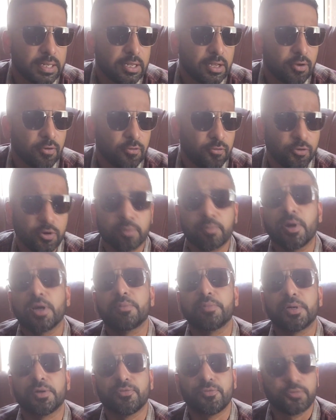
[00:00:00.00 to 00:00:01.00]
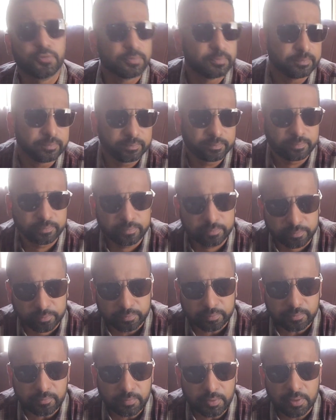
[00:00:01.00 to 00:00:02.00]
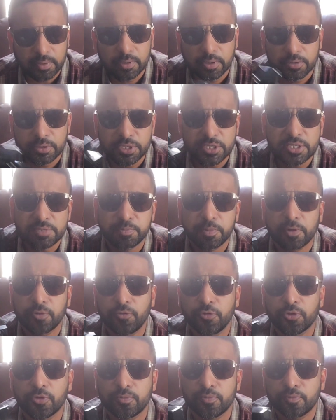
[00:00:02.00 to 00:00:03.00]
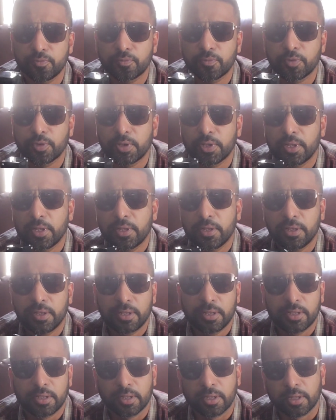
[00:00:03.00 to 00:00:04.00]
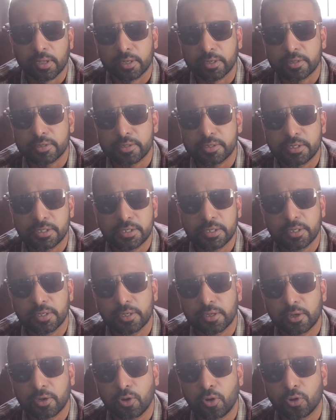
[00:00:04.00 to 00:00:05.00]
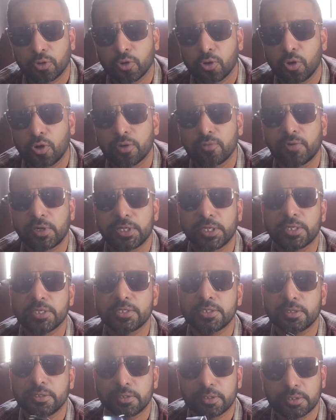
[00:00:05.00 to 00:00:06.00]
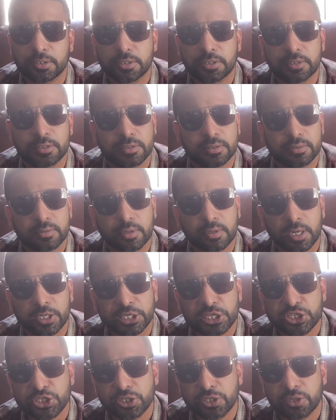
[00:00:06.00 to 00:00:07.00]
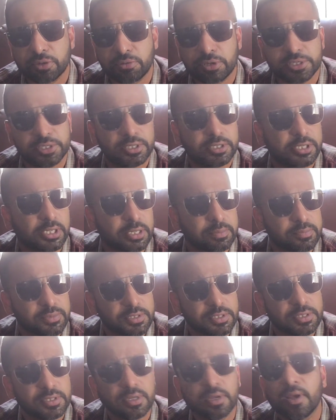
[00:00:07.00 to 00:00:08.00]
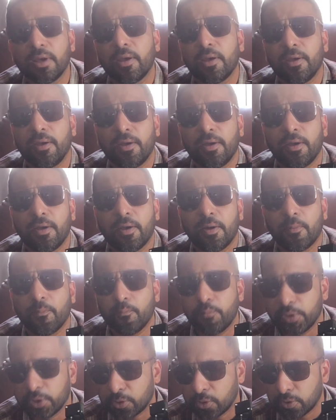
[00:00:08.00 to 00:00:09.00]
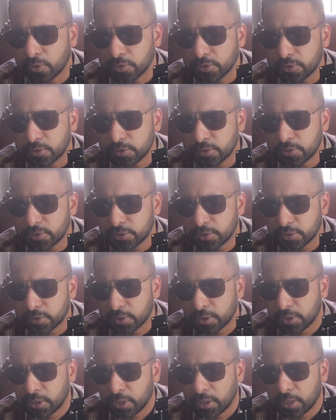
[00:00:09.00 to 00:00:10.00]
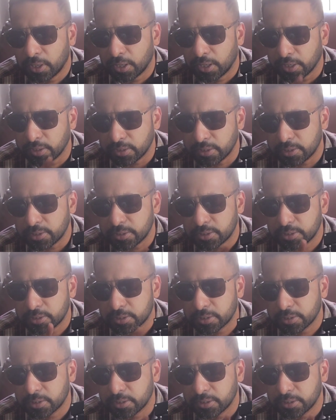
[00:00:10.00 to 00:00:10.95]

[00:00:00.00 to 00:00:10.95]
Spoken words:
from Armaf. Now this perfume, it got a lot of attention in recent times because it's